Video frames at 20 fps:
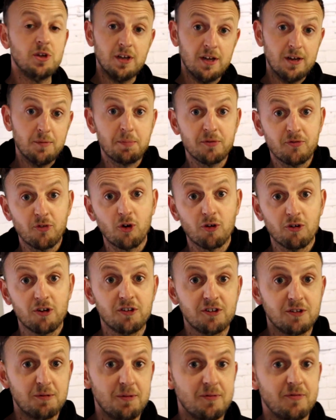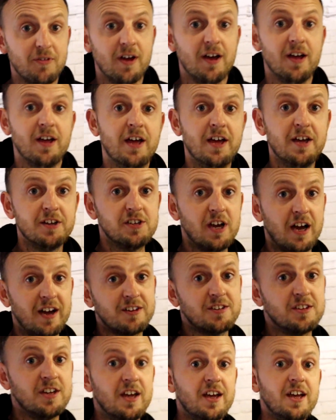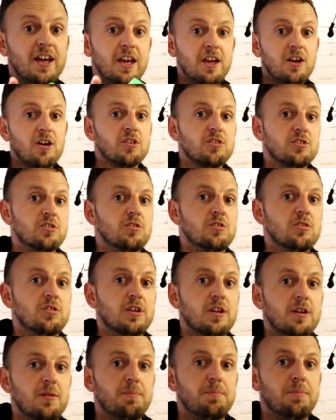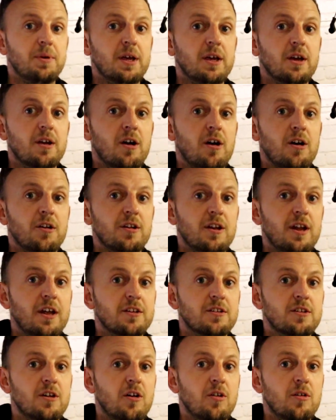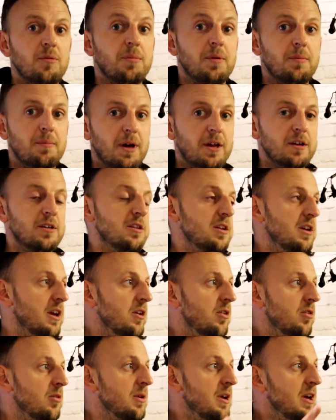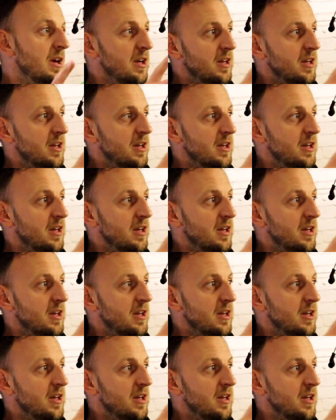here before us, to be fair. Jack's here, he got stuck in a beer garden last night but managed to get up.